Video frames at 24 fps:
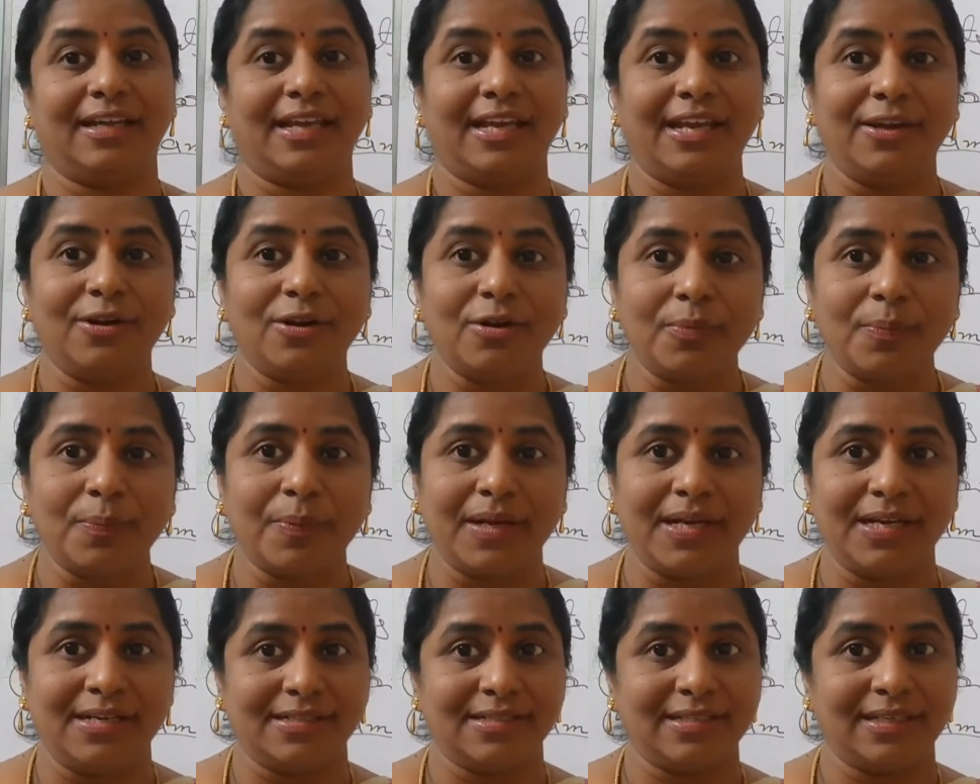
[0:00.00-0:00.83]

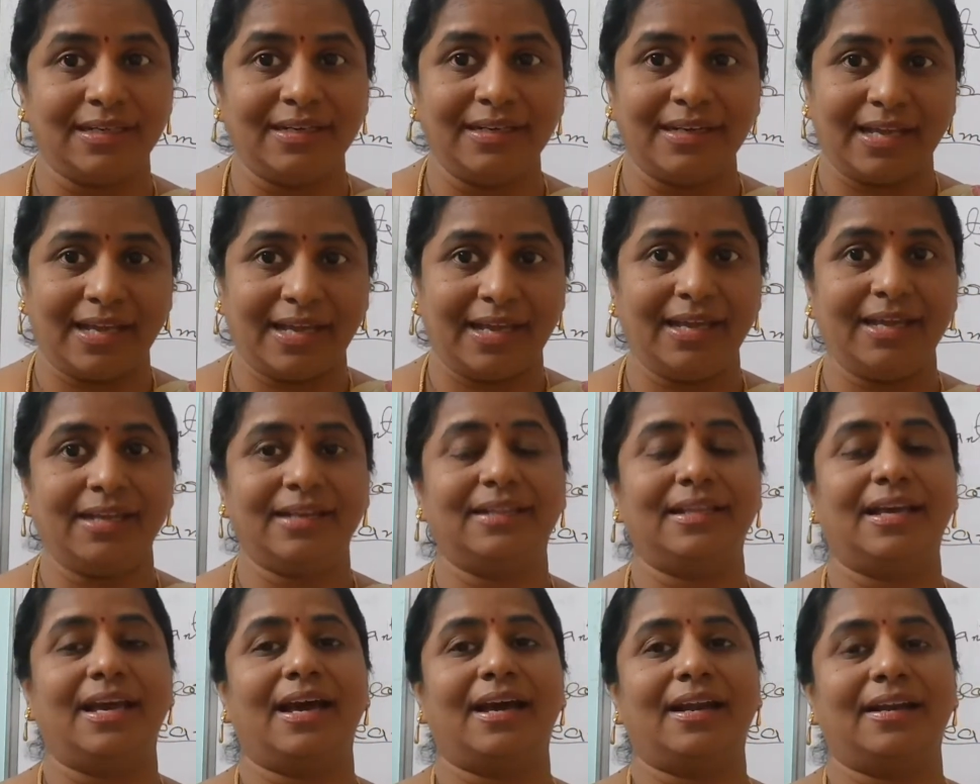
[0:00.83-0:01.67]
Aeroplanes, in air
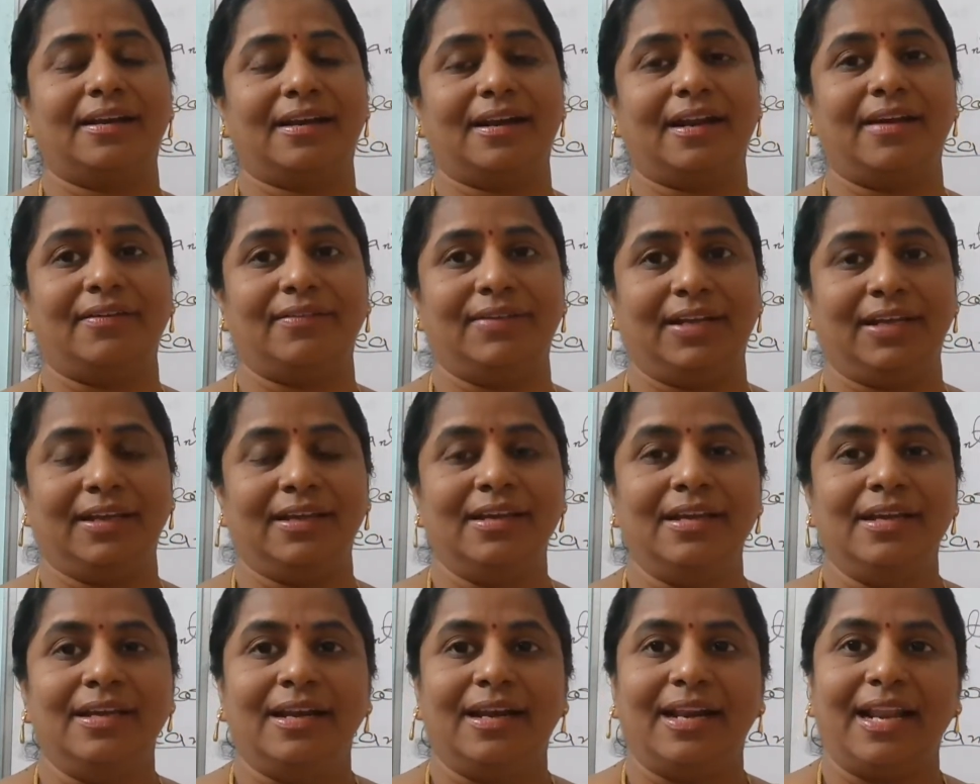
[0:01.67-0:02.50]
they are traveling
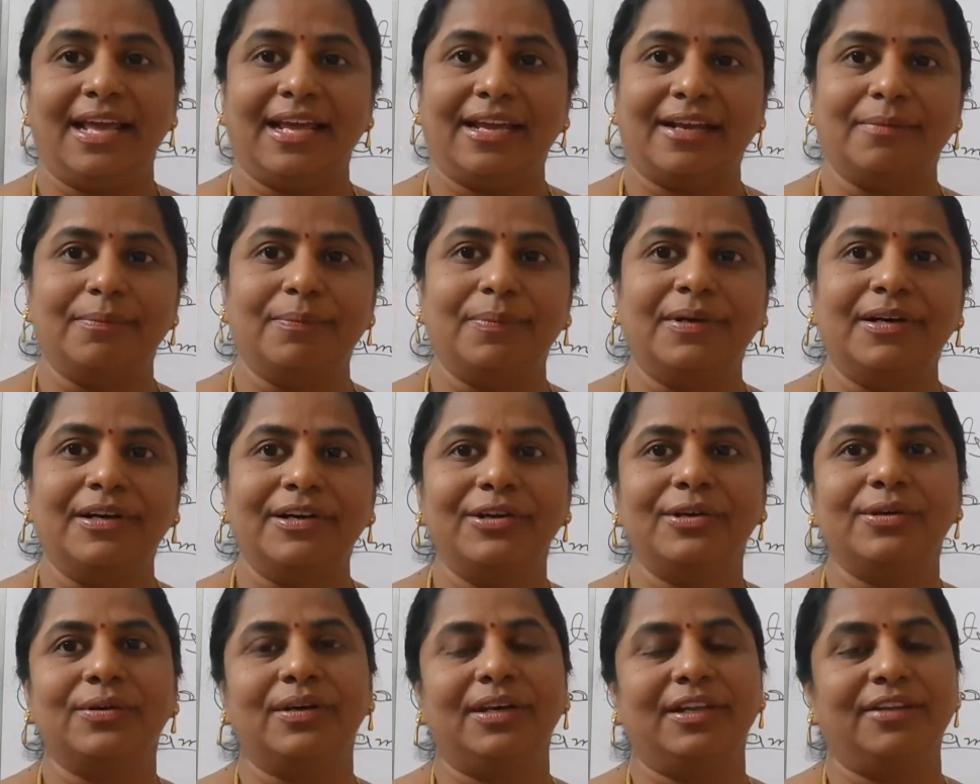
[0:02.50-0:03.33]
like
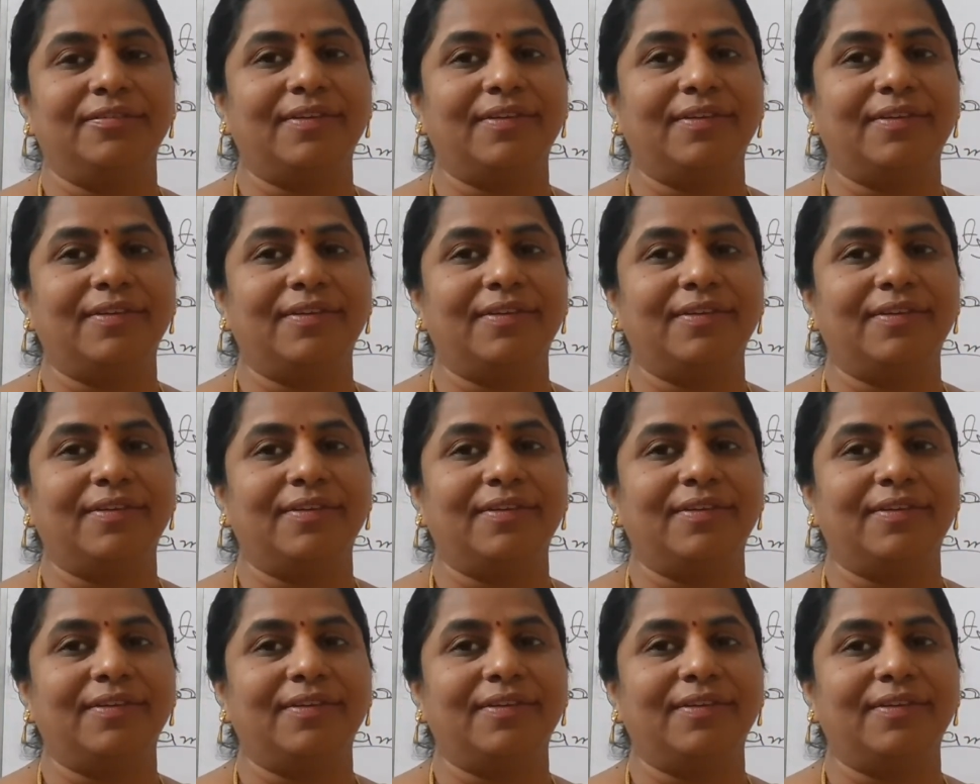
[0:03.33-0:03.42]
bird only.